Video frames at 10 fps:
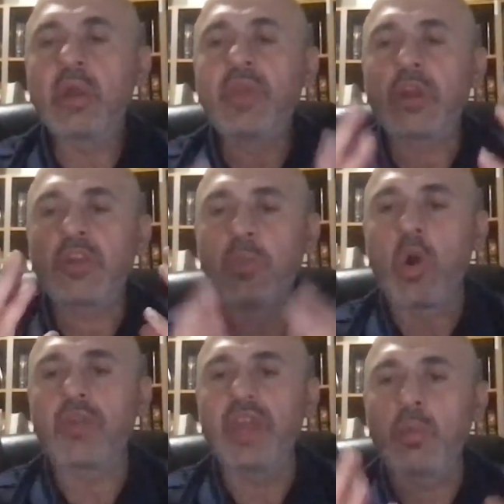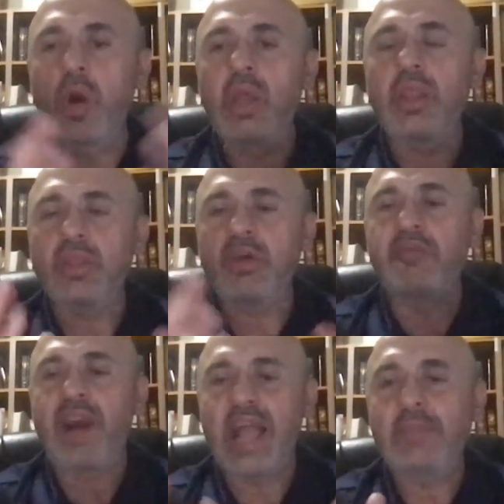There's more than one
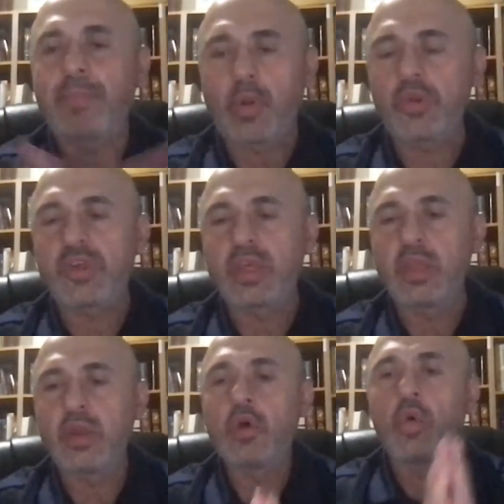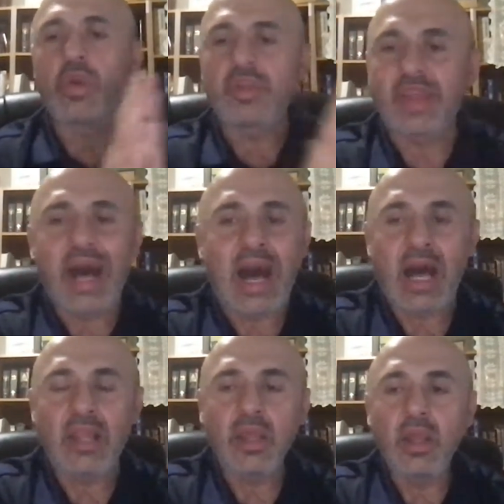divine person who is
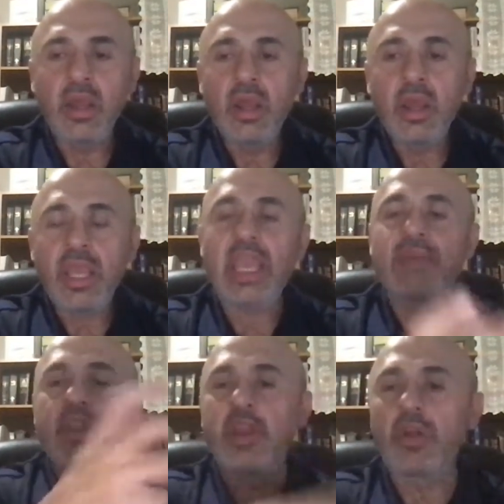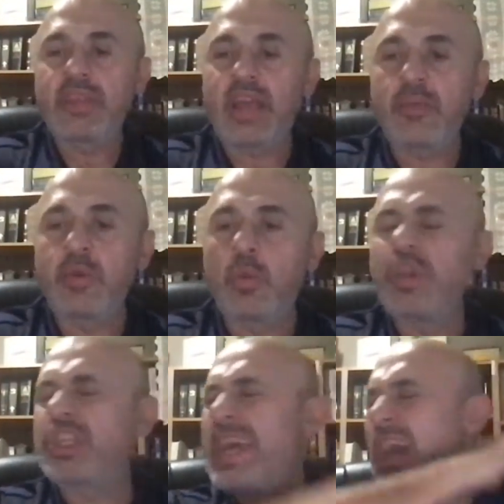God, even in the Old Testament, which